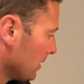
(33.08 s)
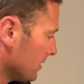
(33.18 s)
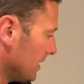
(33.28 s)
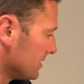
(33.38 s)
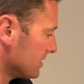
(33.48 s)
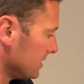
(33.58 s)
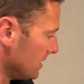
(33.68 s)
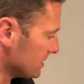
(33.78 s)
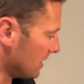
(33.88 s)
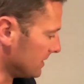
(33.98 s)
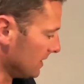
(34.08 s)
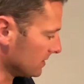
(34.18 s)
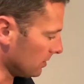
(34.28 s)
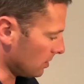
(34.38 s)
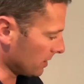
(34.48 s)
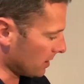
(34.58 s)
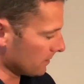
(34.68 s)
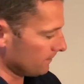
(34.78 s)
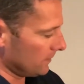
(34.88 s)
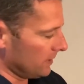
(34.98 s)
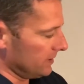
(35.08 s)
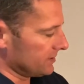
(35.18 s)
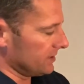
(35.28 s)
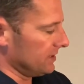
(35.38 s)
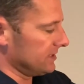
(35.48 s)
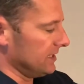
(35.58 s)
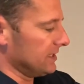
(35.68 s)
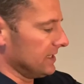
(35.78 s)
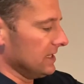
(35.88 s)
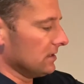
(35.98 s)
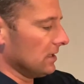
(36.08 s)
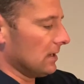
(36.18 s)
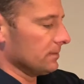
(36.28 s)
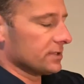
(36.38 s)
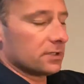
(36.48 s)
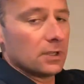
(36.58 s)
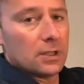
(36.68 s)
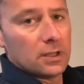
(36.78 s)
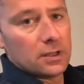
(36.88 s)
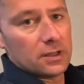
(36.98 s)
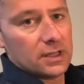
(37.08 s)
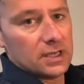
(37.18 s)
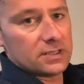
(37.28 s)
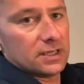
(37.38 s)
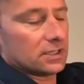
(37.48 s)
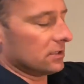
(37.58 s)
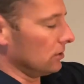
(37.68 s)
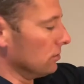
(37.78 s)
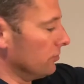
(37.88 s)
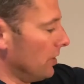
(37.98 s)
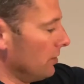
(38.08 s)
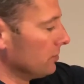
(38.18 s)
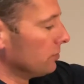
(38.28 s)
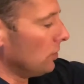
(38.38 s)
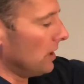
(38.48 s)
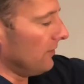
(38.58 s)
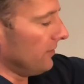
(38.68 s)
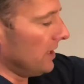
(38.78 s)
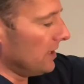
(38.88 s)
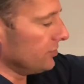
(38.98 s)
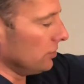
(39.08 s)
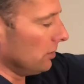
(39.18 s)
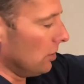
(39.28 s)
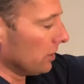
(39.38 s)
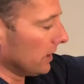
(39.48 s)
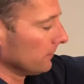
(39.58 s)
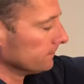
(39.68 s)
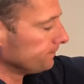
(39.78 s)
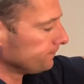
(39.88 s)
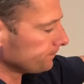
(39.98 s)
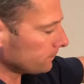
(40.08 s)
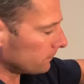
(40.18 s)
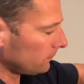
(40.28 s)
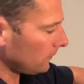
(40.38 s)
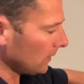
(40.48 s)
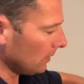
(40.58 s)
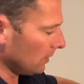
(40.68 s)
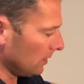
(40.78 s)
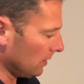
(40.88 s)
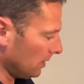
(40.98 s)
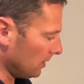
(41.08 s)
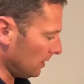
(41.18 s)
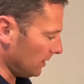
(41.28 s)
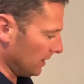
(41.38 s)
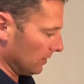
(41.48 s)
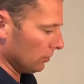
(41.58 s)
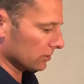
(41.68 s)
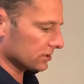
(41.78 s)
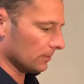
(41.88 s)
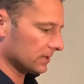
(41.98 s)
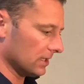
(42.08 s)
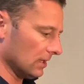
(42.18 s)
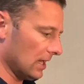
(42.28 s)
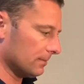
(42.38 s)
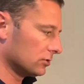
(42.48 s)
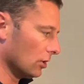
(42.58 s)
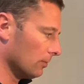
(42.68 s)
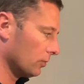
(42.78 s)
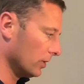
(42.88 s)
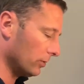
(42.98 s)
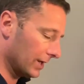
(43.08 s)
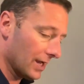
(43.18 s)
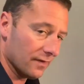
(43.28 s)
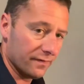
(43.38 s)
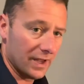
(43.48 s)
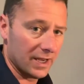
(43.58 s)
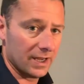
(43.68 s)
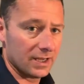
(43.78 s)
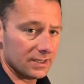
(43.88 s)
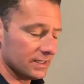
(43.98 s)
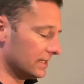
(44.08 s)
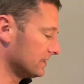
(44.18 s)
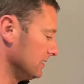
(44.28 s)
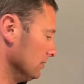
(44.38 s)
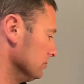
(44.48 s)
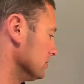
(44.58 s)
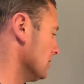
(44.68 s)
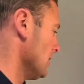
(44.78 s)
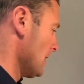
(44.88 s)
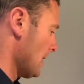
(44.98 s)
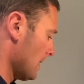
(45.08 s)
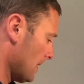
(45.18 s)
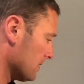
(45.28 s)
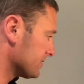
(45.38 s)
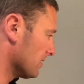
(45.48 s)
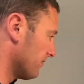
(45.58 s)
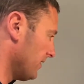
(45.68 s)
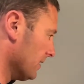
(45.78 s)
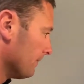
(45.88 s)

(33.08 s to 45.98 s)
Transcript: This is a data logger. These are the CT clamps. These need to go around whatever it is you're logging. Then hooks up to the laptop where we get a very detailed survey.